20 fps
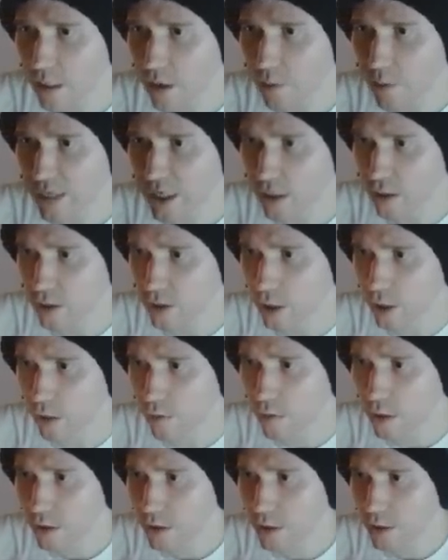Oh my god,
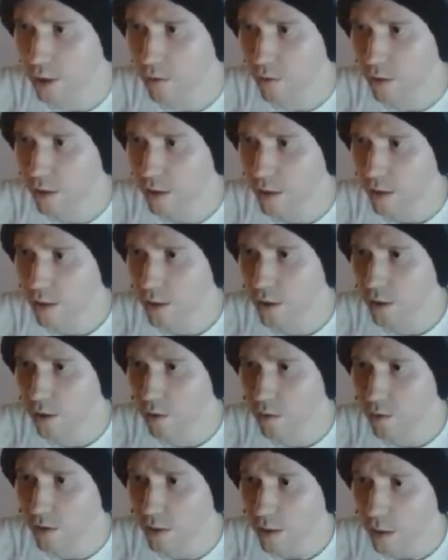no, no,
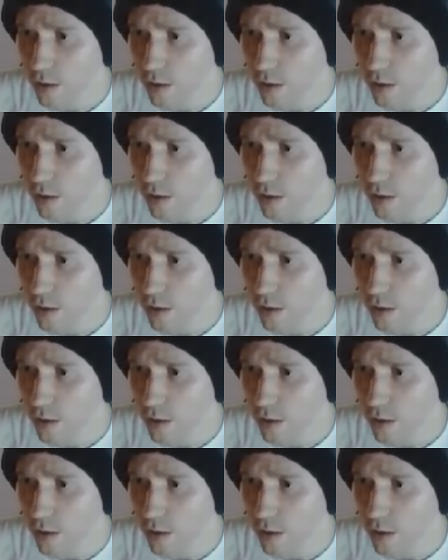no.